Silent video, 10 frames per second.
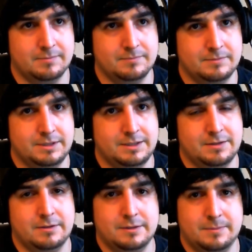it
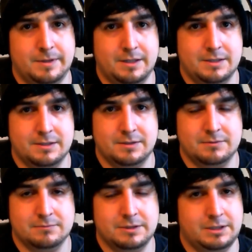all depends
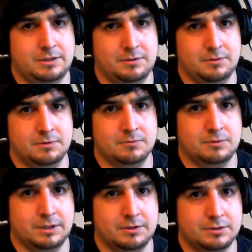on what
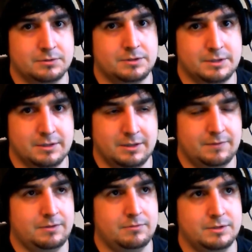your goals are. If
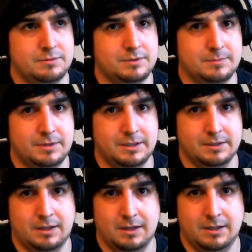you just want to play
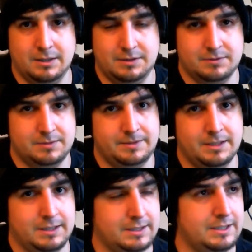online and you want to be
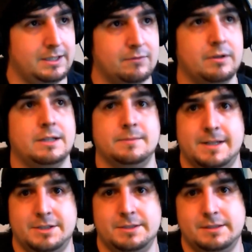like the king of ranked
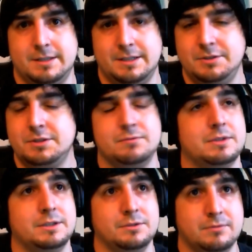matches, and you just
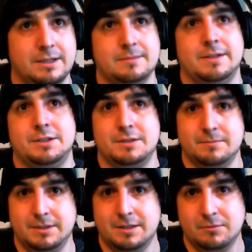want to do ranked matches and
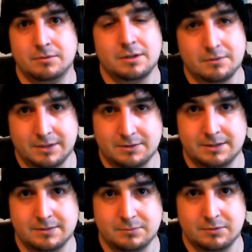be #1 on the ranked
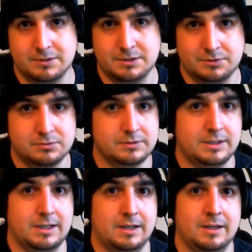leaderboards, and you're cool with that,